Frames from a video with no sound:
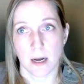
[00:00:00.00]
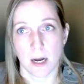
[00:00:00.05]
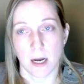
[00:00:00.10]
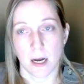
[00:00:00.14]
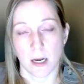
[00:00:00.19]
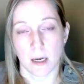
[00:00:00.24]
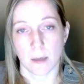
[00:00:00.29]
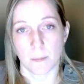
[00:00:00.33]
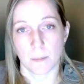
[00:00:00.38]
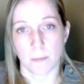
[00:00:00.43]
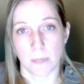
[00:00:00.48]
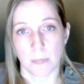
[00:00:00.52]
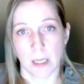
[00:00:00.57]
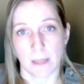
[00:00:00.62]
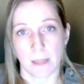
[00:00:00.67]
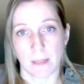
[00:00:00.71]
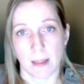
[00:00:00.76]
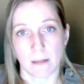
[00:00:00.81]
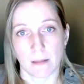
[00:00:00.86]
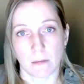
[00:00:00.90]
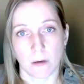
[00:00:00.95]
um,
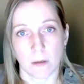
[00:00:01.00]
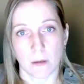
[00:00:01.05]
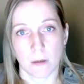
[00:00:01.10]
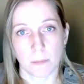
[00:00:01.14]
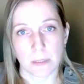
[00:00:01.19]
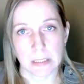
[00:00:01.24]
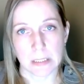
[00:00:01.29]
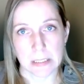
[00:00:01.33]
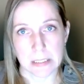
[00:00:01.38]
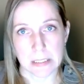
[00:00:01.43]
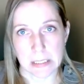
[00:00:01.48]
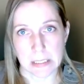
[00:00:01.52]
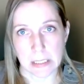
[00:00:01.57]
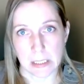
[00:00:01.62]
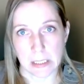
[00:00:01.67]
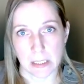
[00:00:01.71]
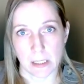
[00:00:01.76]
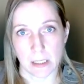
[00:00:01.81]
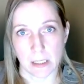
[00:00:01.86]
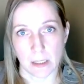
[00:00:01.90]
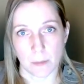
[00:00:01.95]
and that's commonly
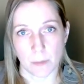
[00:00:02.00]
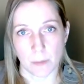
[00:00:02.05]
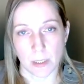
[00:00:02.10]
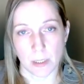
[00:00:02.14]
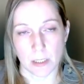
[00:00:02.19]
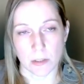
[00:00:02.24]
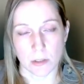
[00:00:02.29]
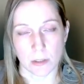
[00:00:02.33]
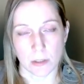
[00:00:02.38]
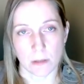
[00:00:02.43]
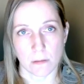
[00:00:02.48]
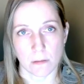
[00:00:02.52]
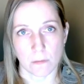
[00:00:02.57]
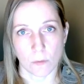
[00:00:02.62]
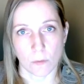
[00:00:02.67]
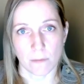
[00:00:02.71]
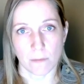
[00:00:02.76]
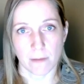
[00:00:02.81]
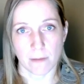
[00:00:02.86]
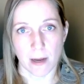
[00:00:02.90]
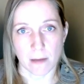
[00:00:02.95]
seen in patients
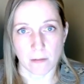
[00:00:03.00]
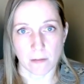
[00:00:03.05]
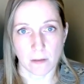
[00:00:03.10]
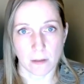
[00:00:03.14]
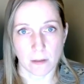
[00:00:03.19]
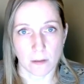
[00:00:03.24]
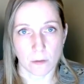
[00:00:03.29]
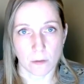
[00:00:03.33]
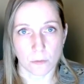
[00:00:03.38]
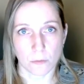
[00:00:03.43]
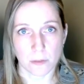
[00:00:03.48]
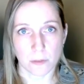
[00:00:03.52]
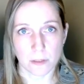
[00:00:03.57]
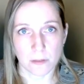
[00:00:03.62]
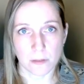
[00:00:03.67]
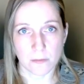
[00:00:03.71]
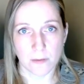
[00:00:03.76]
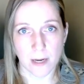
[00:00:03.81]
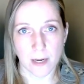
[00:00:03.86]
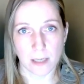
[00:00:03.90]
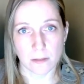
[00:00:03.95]
who have vascular
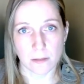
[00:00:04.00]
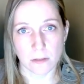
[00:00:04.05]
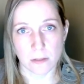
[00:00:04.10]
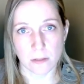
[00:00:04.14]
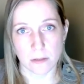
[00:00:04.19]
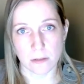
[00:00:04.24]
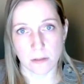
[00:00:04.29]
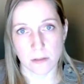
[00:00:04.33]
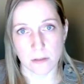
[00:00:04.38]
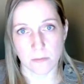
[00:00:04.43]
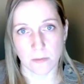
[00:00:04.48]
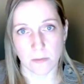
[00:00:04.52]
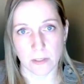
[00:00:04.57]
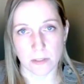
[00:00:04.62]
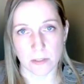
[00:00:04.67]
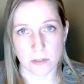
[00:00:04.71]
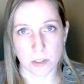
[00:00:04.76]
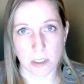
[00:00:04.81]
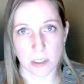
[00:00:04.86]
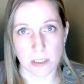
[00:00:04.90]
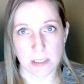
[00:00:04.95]
risk factors
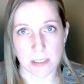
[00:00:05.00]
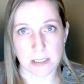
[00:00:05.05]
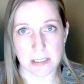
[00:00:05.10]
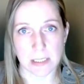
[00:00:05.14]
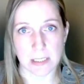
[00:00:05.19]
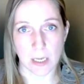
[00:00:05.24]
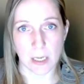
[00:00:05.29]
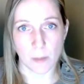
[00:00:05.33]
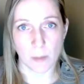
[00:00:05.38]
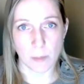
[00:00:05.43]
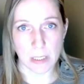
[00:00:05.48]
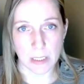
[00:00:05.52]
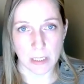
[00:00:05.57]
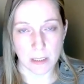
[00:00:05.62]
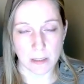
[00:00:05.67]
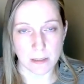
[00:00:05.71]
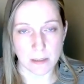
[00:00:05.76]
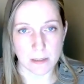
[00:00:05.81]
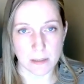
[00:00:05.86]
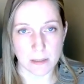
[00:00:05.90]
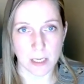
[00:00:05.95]
such as
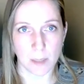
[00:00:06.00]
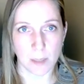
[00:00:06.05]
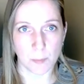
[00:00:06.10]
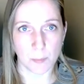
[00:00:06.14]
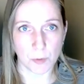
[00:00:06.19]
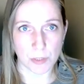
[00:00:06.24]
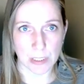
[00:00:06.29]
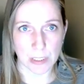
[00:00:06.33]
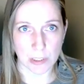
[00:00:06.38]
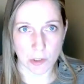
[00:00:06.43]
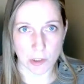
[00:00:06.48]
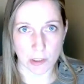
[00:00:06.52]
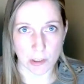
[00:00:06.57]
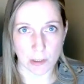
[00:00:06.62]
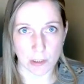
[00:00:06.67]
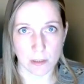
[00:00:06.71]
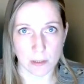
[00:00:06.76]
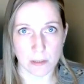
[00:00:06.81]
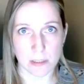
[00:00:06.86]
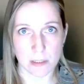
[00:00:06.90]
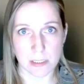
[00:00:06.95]
diabetes,
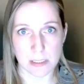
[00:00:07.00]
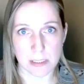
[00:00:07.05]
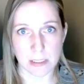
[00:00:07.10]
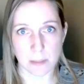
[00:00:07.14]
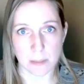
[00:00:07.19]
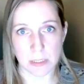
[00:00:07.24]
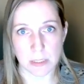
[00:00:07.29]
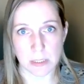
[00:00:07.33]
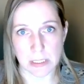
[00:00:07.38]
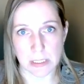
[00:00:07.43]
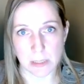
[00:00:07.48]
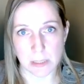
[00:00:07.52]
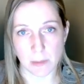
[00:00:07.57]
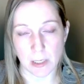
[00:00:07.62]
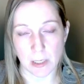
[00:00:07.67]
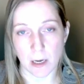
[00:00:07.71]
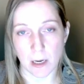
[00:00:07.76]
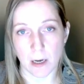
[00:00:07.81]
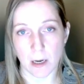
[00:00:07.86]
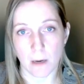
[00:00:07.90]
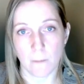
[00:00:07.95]
hypertension,
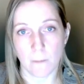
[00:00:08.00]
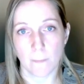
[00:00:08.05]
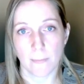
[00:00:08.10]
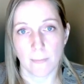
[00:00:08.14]
dyslipidemia,